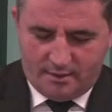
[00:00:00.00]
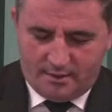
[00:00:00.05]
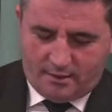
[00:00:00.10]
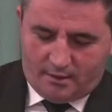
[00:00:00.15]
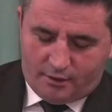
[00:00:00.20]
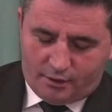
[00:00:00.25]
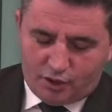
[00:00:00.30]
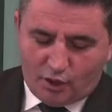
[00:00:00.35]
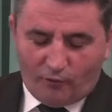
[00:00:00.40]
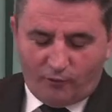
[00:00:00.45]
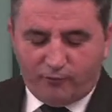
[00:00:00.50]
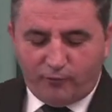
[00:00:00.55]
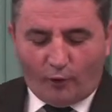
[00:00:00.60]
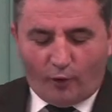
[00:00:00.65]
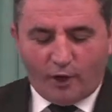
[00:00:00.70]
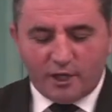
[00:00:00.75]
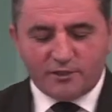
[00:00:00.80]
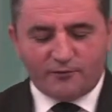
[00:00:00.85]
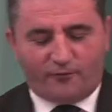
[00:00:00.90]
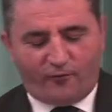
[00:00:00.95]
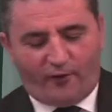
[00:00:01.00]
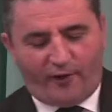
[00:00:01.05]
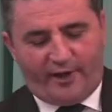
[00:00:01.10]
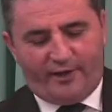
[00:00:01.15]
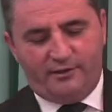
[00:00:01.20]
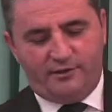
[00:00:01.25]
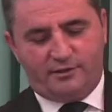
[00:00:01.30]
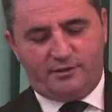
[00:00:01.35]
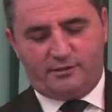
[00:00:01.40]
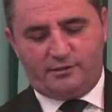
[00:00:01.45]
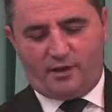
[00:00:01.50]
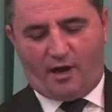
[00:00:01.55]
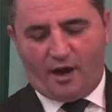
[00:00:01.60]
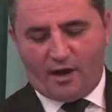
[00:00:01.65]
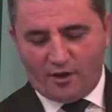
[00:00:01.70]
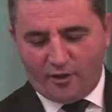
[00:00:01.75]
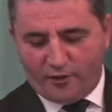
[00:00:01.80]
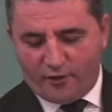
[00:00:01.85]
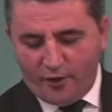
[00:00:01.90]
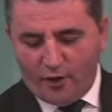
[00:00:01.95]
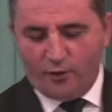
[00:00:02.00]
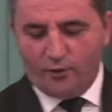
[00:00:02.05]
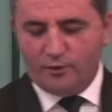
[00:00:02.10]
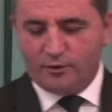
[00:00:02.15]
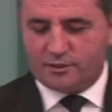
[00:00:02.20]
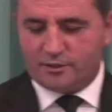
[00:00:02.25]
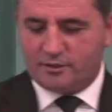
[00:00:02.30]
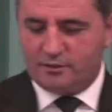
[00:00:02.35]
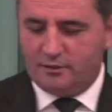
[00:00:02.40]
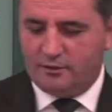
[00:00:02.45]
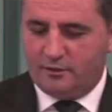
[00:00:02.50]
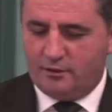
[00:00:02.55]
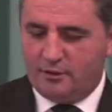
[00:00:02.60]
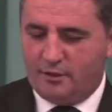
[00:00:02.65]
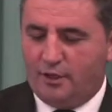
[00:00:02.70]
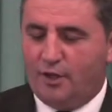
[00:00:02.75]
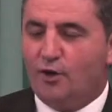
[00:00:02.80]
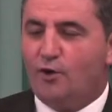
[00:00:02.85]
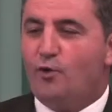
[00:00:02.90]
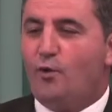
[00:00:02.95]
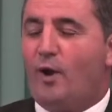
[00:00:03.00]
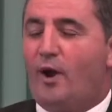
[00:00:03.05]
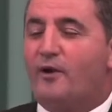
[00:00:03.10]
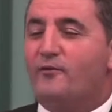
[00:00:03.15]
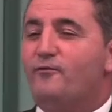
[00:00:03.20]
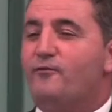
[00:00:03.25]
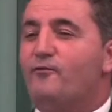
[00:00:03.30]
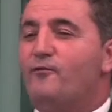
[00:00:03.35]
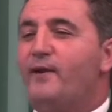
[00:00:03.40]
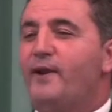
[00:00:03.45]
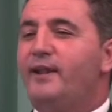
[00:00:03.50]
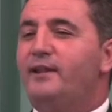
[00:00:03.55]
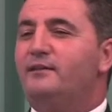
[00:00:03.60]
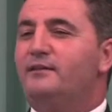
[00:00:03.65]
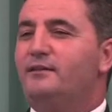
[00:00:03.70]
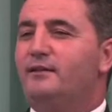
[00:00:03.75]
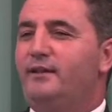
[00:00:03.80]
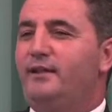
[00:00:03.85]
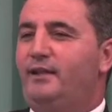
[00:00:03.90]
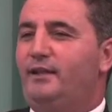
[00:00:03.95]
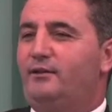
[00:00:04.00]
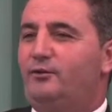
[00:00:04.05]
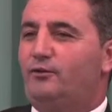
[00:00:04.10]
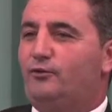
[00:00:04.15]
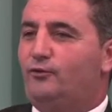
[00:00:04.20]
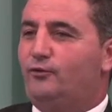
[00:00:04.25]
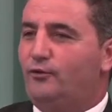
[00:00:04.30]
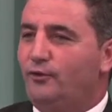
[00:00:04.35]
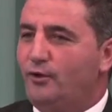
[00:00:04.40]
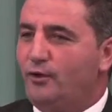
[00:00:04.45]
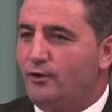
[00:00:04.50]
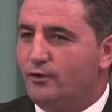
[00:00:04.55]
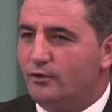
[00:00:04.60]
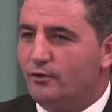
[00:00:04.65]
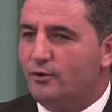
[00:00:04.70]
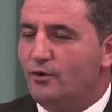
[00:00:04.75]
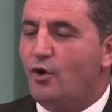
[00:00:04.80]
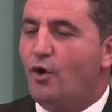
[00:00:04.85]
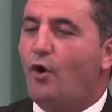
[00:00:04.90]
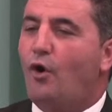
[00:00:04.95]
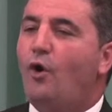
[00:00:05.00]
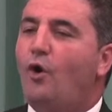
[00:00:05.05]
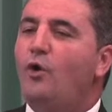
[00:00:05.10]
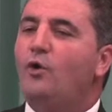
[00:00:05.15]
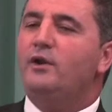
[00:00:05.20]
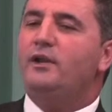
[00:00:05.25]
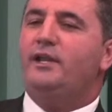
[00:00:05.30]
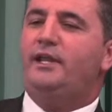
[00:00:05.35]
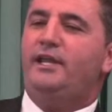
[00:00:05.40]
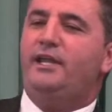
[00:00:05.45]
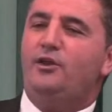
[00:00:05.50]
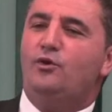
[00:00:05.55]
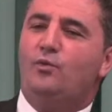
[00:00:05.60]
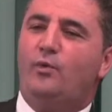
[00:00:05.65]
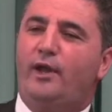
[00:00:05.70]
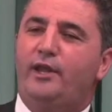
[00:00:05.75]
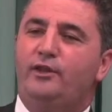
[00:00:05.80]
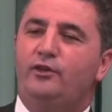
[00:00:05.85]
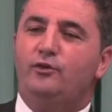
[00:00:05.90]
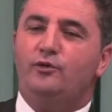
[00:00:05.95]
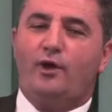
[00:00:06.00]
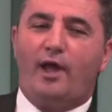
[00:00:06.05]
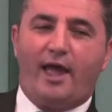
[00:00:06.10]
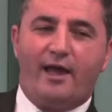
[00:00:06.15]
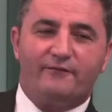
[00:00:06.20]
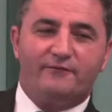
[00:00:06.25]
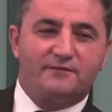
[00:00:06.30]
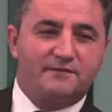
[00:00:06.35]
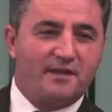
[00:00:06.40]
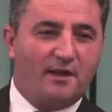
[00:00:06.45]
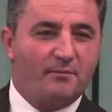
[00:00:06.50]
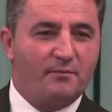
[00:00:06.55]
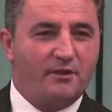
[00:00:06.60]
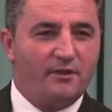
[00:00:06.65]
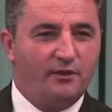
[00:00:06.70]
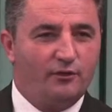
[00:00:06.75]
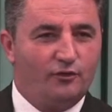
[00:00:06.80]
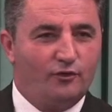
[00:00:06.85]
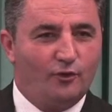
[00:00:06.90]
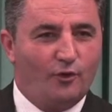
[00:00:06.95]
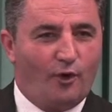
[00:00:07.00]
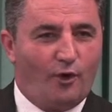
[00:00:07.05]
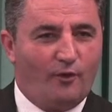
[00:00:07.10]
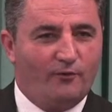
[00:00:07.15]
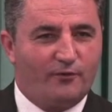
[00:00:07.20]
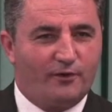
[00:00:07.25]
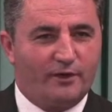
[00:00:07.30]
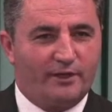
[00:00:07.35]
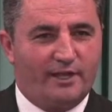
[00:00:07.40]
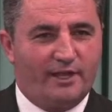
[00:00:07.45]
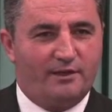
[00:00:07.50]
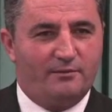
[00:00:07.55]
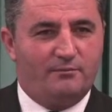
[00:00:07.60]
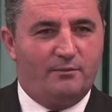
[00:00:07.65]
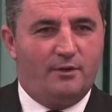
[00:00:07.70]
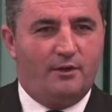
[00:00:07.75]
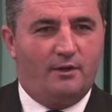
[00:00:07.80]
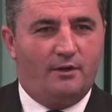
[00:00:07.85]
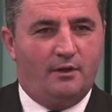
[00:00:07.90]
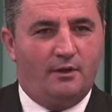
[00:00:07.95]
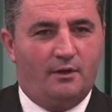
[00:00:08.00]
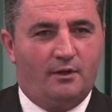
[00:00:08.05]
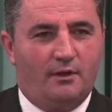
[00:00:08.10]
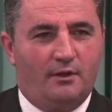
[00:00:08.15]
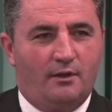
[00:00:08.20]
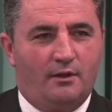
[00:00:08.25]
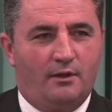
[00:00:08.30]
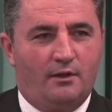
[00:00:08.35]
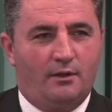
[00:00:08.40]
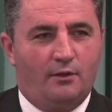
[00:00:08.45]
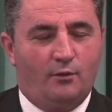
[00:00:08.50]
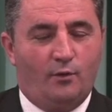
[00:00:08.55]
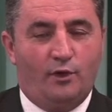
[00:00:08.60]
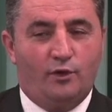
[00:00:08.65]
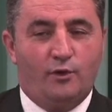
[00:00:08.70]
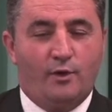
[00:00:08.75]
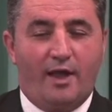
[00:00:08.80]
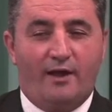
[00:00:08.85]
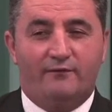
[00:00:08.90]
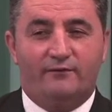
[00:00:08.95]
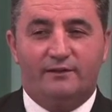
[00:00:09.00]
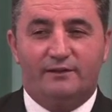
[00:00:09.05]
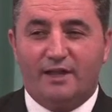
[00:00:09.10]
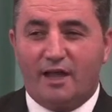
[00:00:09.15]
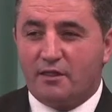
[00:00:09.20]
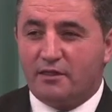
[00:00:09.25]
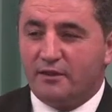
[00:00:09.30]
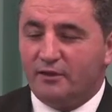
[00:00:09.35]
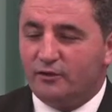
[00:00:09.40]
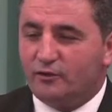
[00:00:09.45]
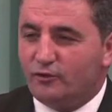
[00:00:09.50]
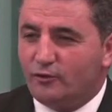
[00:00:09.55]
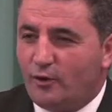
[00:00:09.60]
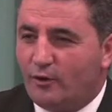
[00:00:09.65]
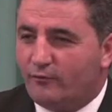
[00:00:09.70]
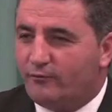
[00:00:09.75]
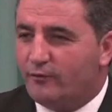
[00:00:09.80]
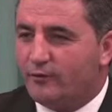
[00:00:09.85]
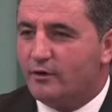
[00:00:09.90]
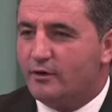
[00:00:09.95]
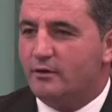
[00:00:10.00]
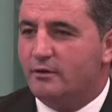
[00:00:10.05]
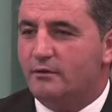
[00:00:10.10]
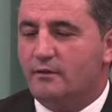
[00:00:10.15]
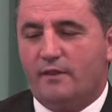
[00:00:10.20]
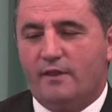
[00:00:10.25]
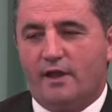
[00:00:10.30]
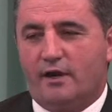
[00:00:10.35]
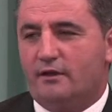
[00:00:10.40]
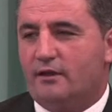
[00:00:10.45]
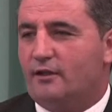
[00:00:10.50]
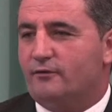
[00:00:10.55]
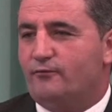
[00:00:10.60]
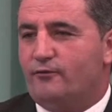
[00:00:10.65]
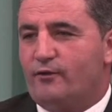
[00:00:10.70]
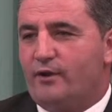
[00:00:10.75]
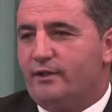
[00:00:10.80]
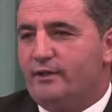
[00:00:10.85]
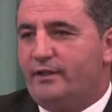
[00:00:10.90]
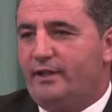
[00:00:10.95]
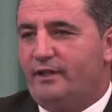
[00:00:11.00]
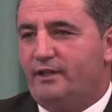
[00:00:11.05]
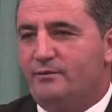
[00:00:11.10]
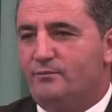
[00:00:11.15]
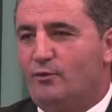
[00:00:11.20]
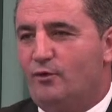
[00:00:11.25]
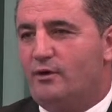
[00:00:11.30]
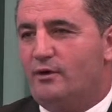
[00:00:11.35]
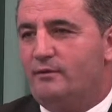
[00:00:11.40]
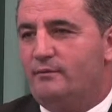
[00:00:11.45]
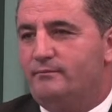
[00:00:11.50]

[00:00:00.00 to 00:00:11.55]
So false friends are those who are friendly to you only when you have something to offer them. When you have nothing to offer, they are not friendly anymore.